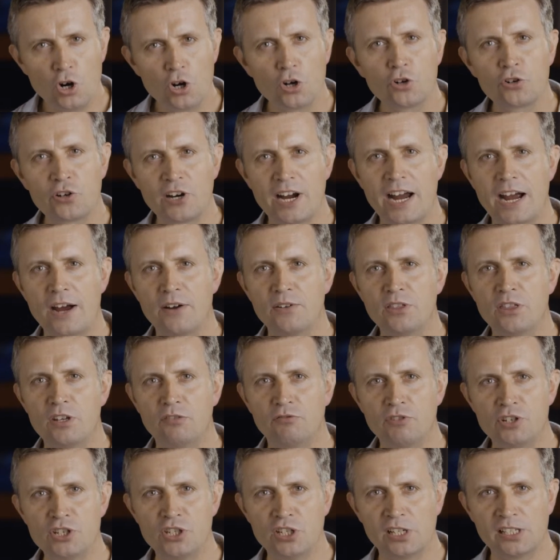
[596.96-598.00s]
crowd that
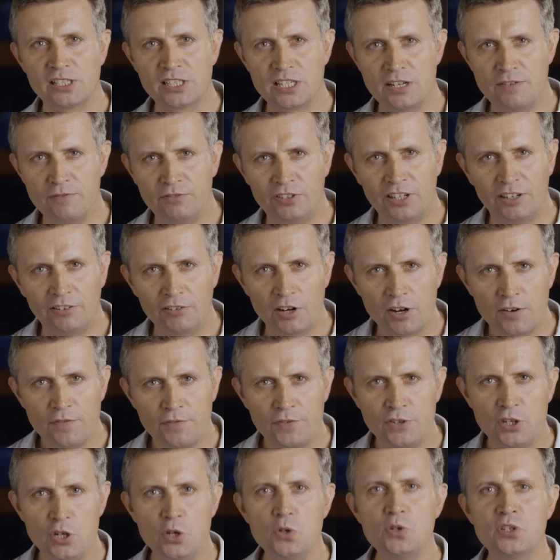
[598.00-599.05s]
results in very
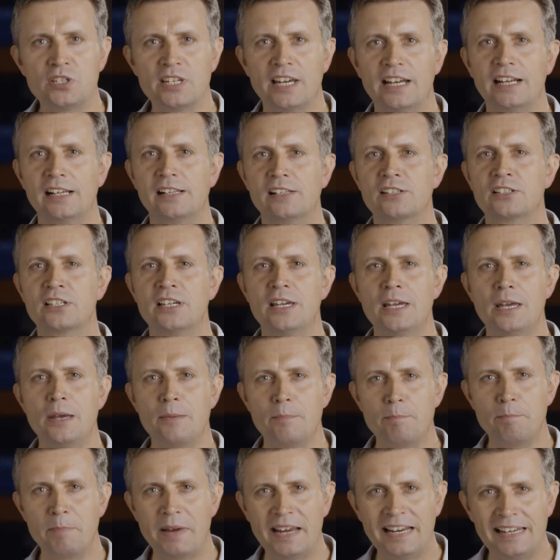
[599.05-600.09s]
few sales
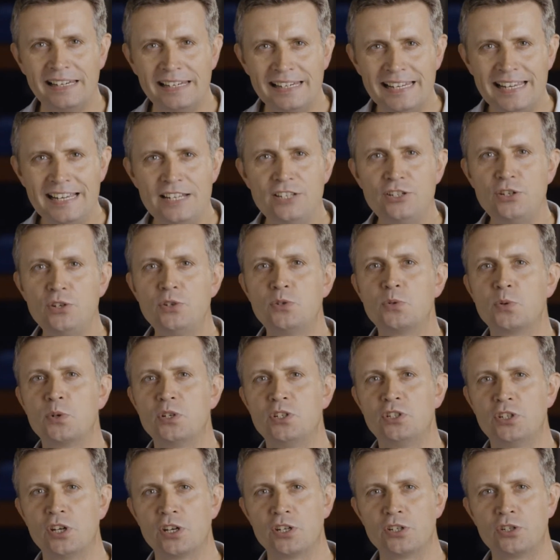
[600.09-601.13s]
may lead you to
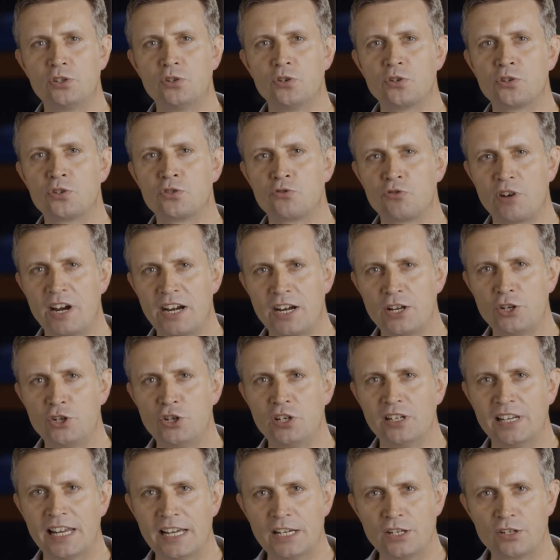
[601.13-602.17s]
adjust your strategy
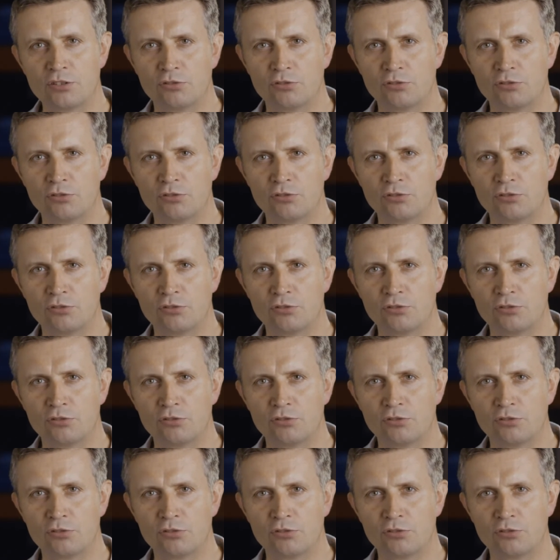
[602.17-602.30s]
later